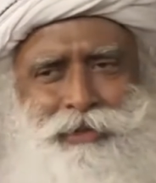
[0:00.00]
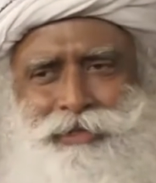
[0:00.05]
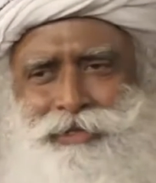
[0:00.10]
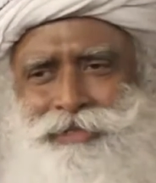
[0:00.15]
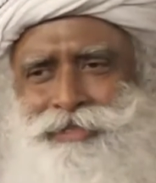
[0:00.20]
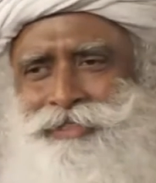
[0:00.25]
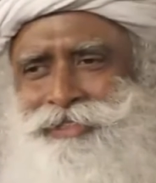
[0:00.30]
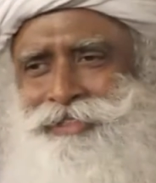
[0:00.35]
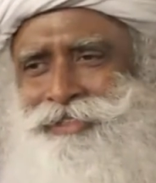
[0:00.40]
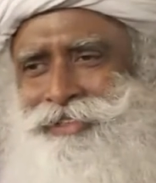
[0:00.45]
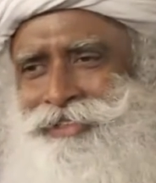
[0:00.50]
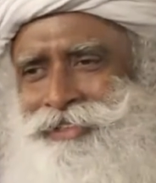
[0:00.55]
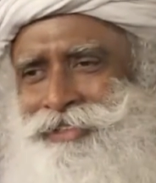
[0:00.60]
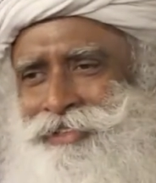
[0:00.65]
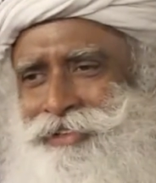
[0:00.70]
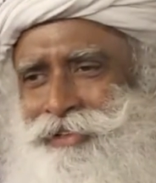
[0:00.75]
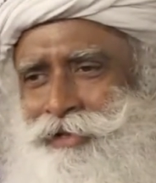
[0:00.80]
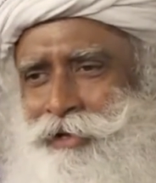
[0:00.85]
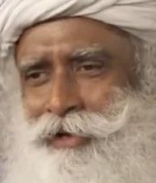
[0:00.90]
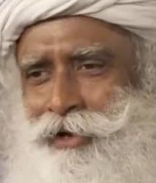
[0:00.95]
this?
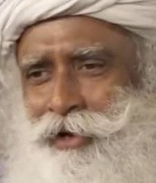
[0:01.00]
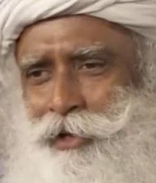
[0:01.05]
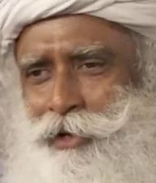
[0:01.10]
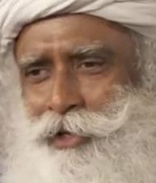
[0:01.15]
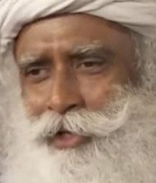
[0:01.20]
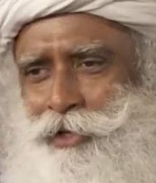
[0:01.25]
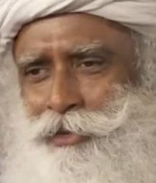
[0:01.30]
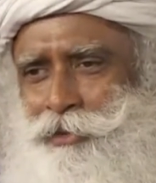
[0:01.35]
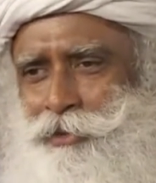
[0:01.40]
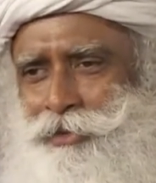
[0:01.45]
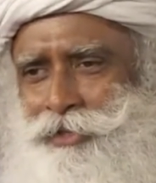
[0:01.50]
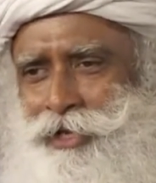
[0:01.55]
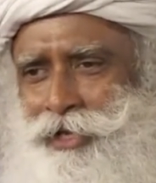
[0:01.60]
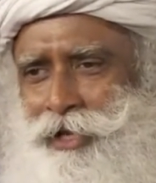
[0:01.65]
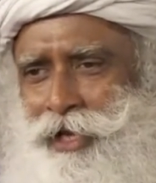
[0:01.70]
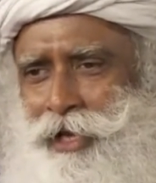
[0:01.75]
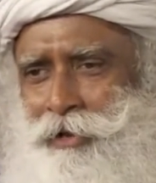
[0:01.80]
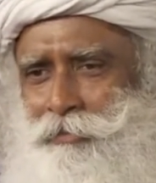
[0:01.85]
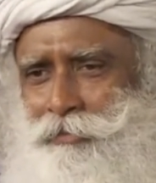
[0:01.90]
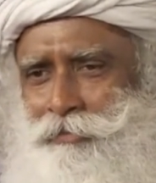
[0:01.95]
Already you
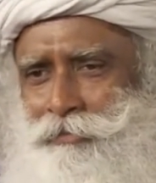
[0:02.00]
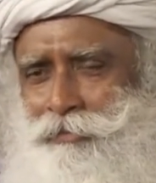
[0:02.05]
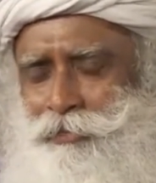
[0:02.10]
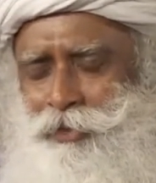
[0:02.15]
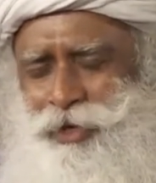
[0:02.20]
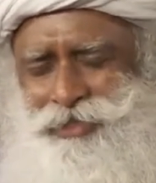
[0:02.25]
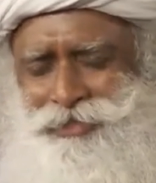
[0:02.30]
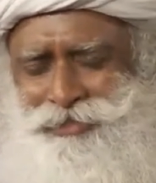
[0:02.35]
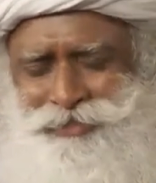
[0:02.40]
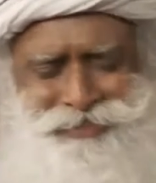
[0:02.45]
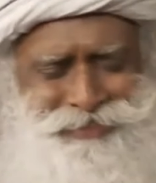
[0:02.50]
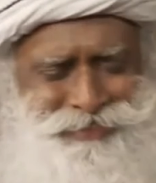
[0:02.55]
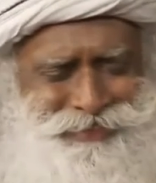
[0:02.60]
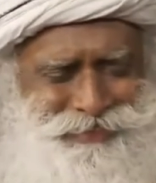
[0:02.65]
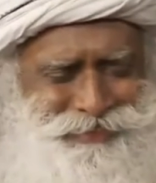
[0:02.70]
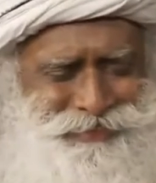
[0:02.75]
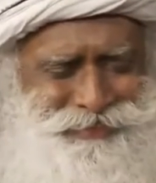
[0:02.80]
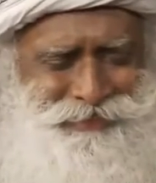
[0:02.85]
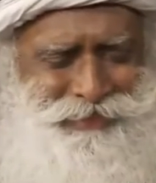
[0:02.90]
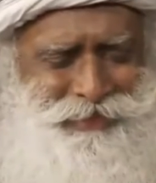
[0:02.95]
said I'm what?
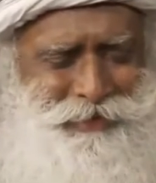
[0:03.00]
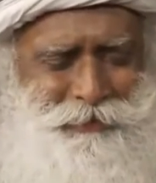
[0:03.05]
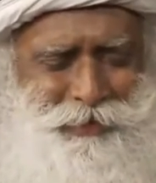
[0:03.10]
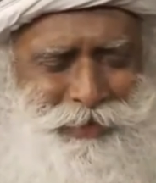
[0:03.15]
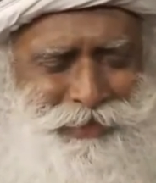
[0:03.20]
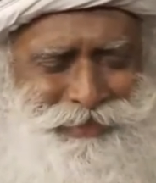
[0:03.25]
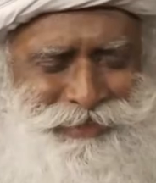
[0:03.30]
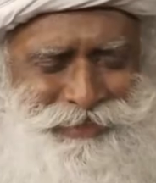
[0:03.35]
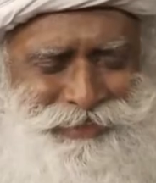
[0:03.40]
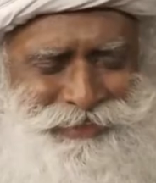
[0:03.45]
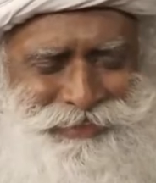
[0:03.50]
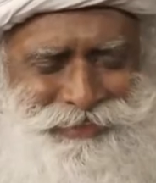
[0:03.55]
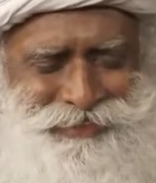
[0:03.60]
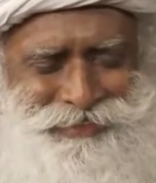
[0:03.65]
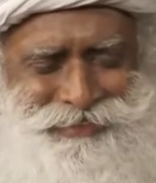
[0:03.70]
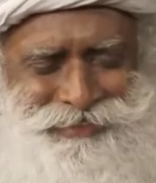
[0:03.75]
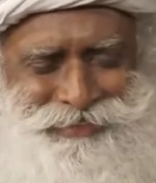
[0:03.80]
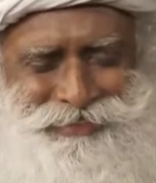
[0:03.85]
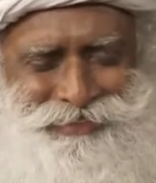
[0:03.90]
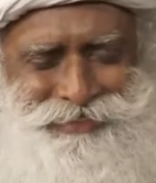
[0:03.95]
What is the word?
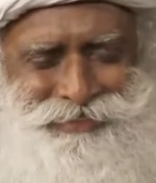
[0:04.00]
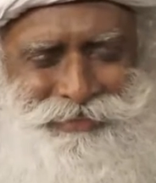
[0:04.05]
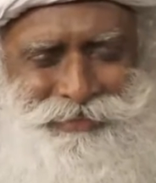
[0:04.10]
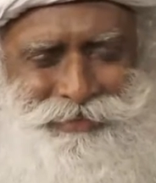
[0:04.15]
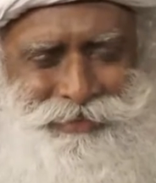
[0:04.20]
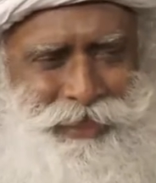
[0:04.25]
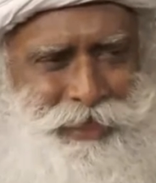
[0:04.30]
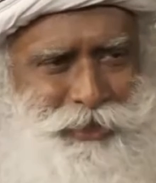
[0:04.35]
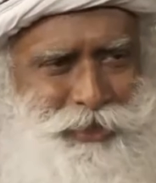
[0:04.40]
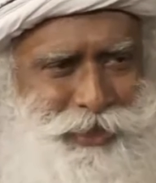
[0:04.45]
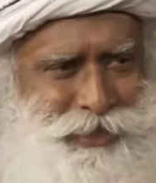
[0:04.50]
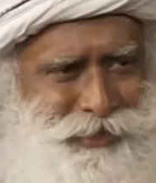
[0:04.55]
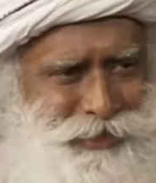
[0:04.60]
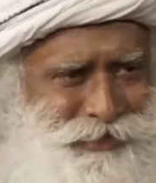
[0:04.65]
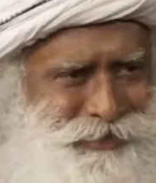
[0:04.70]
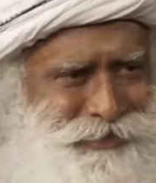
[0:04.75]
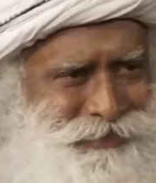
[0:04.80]
Sashayed.